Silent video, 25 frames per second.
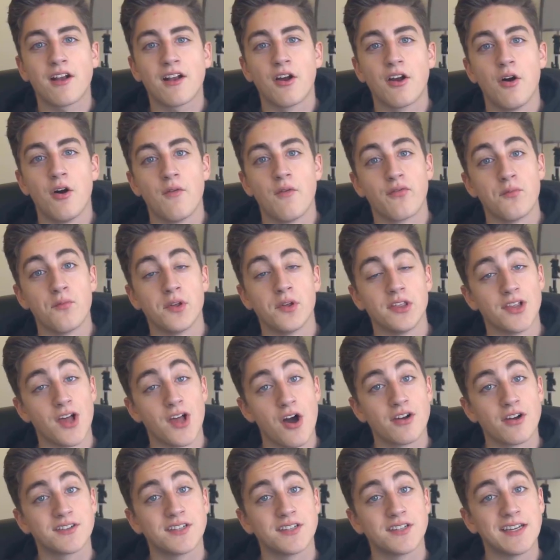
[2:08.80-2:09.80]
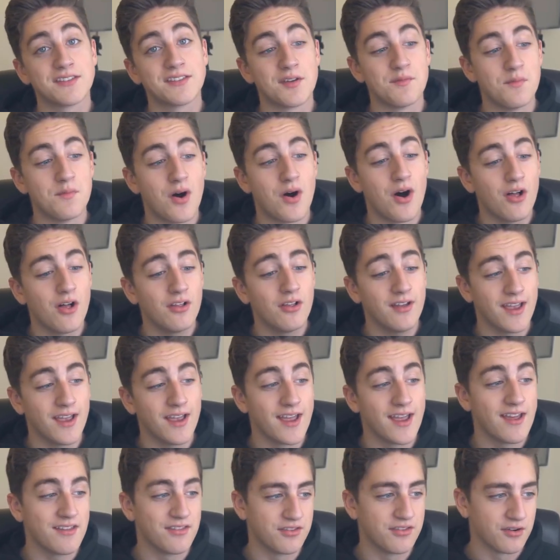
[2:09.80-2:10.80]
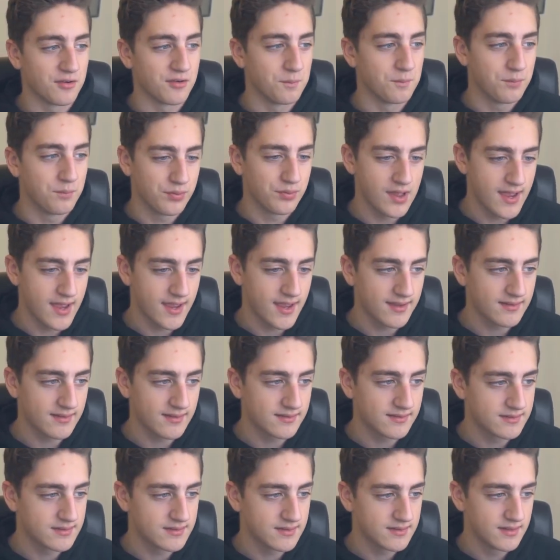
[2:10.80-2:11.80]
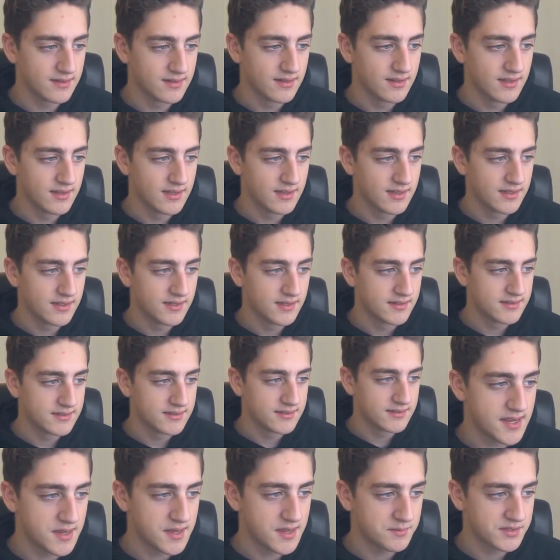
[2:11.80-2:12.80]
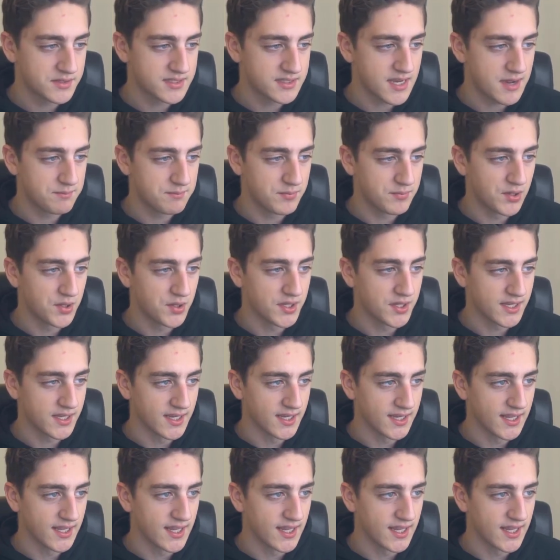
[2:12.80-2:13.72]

back home from a long day at the mall, and they're playing tabletop bowling